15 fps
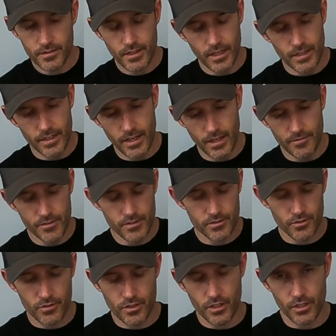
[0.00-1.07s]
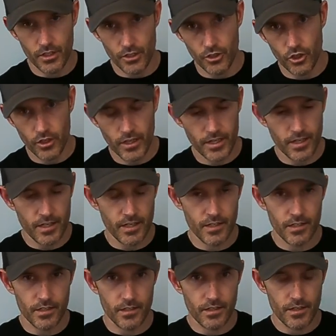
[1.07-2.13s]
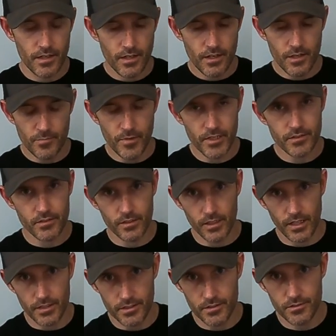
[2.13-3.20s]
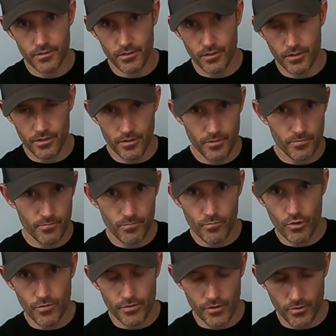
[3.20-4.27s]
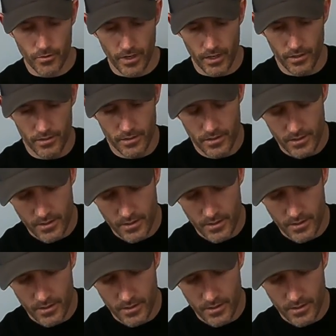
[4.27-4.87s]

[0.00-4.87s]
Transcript: kind of heavy, so you can unhook it and it makes it a lot easier to move it around.